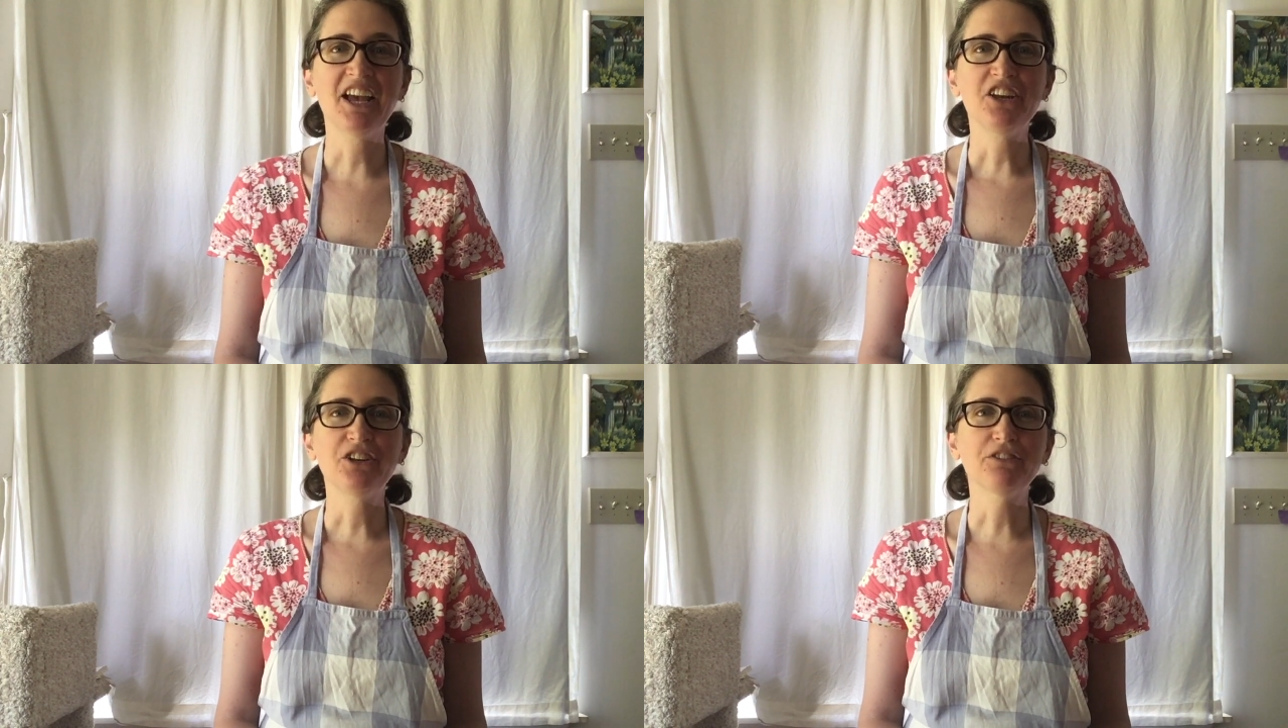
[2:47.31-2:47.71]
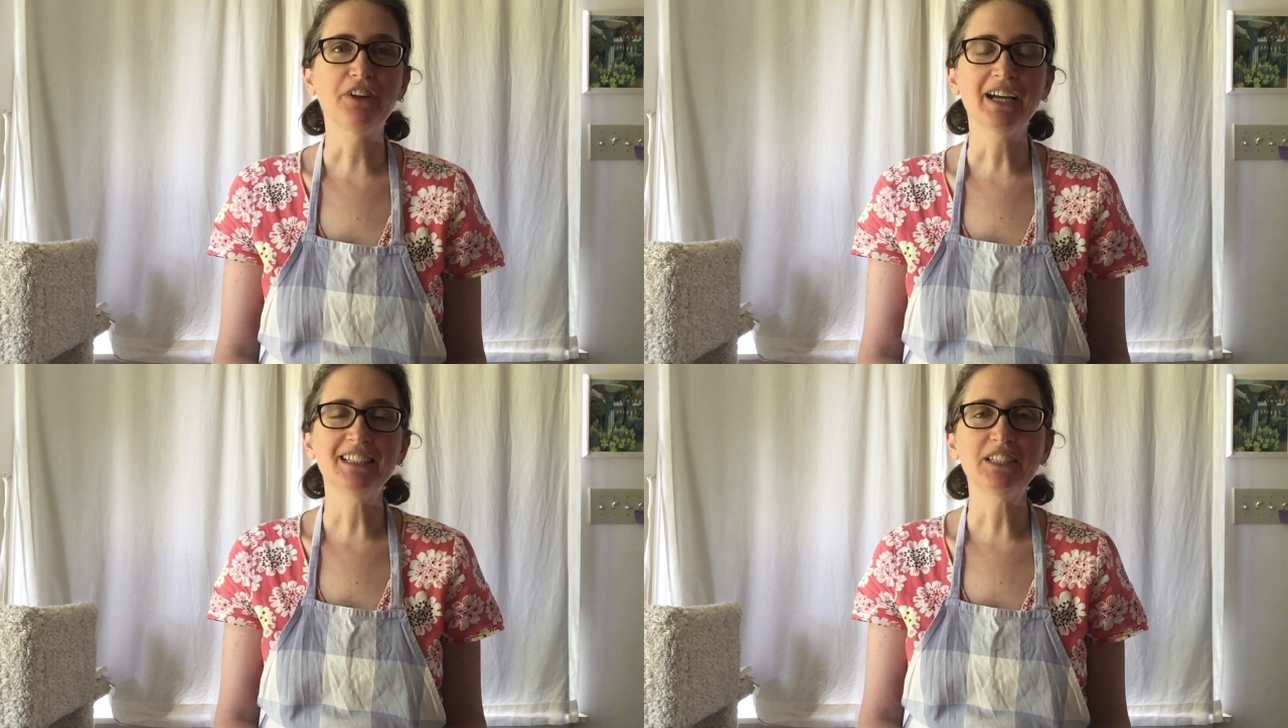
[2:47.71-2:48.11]
you'll
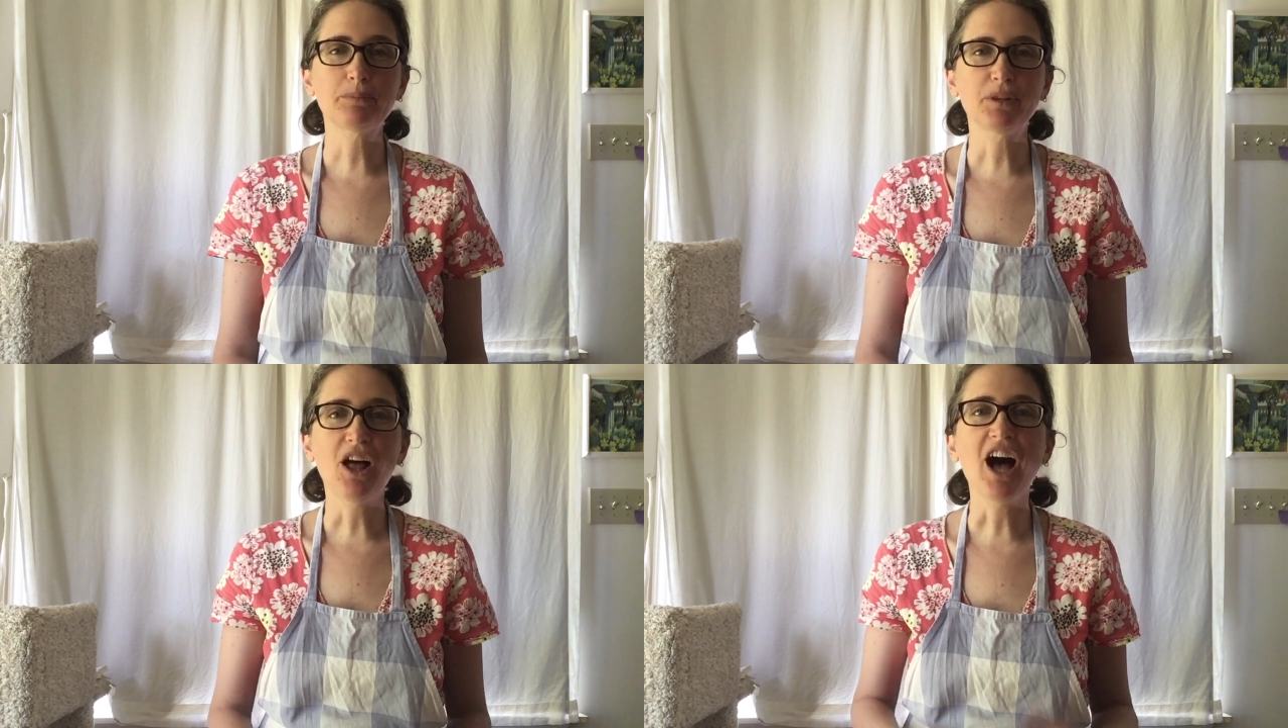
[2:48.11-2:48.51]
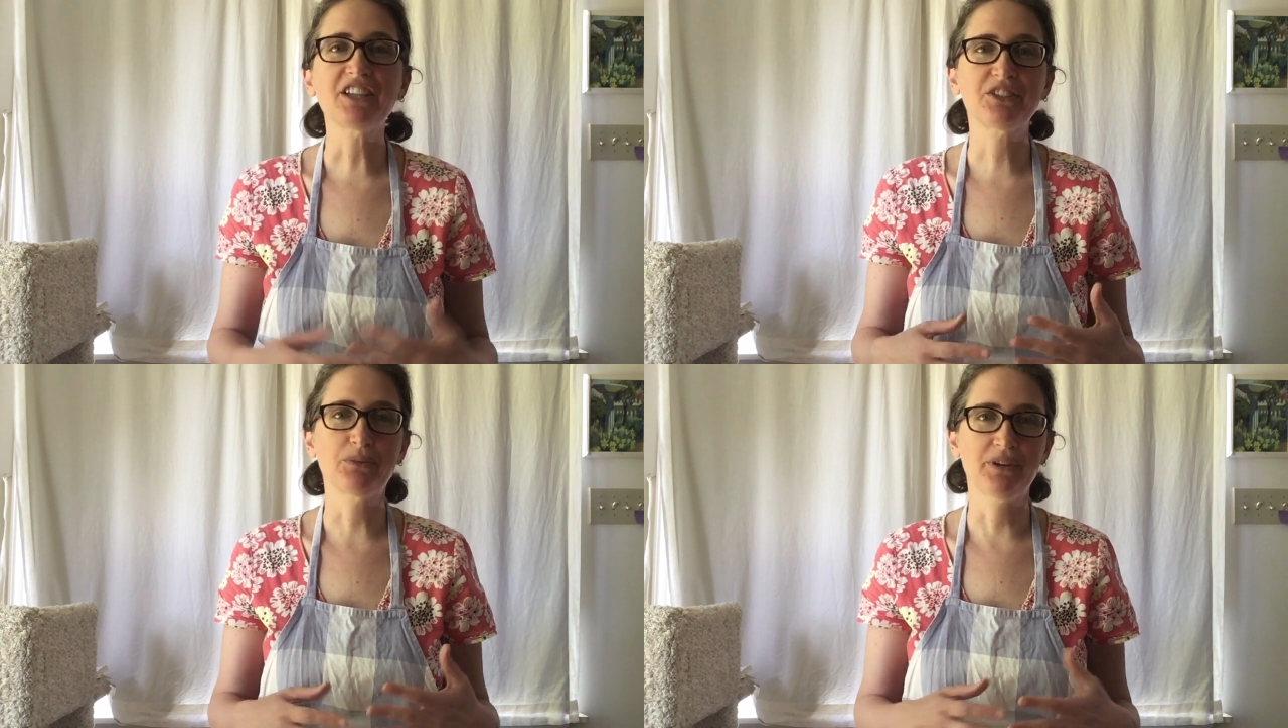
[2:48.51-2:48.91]
find these
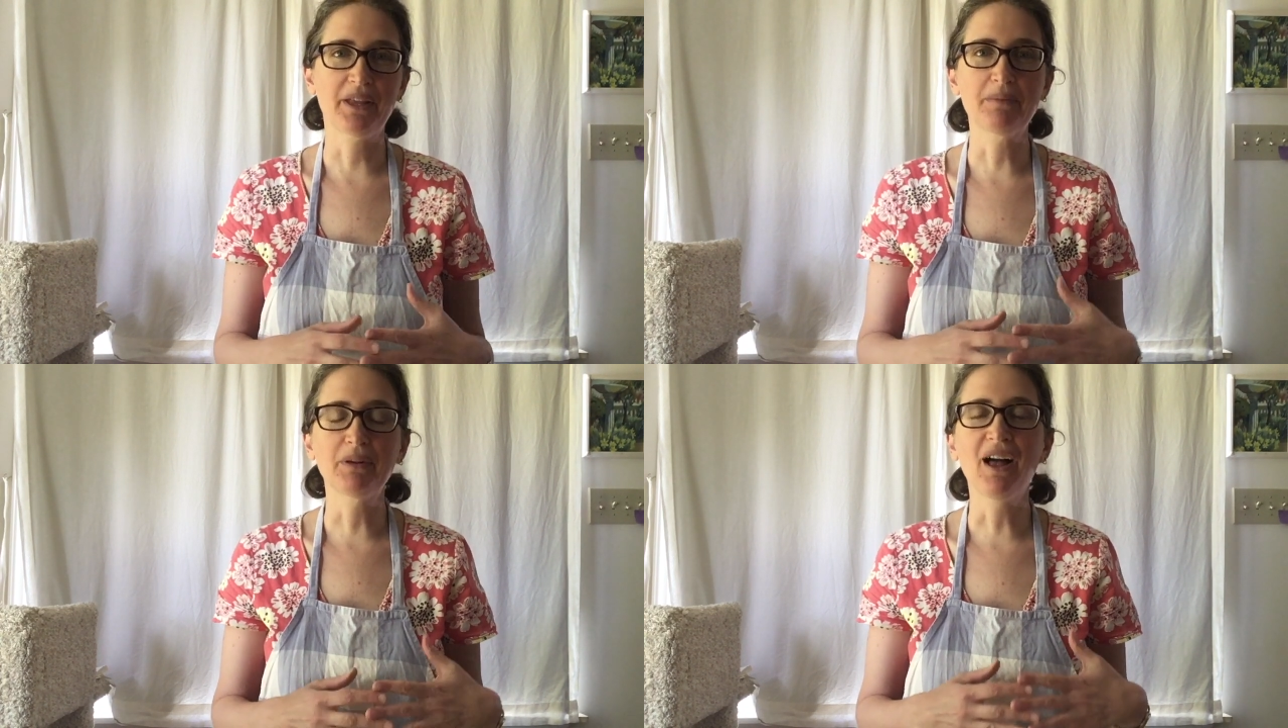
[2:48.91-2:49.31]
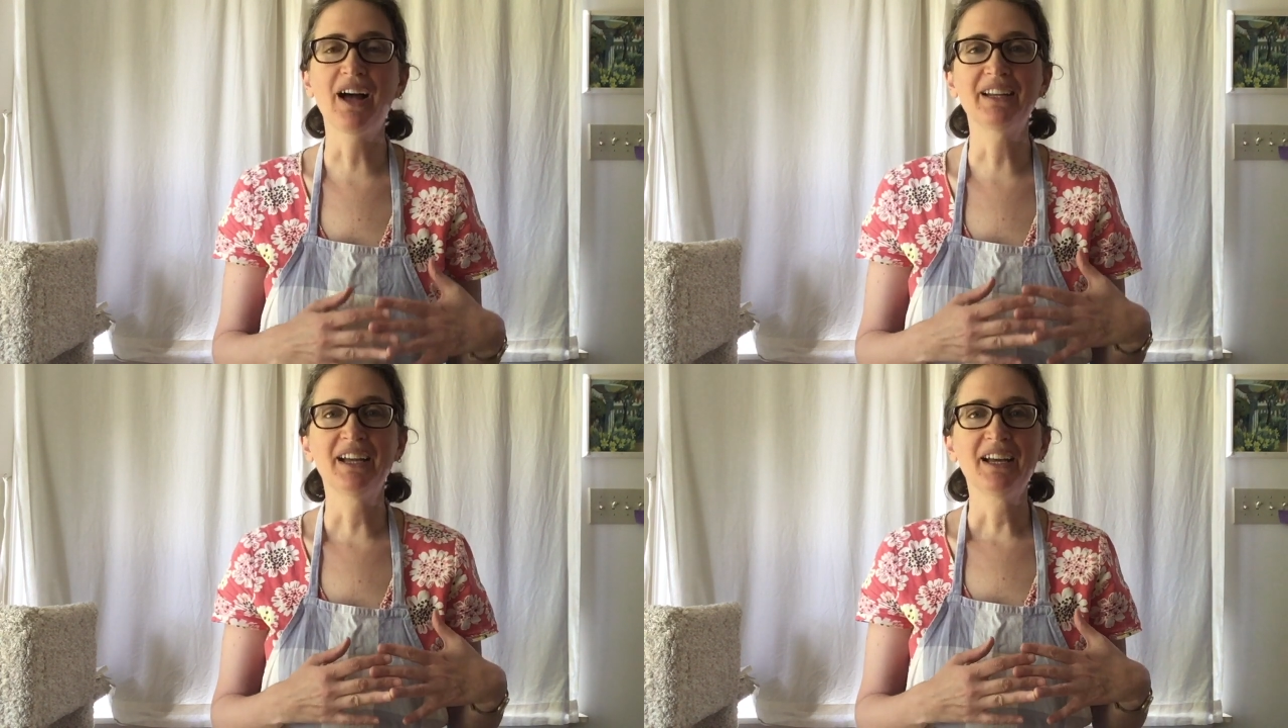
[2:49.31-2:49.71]
plots where they plot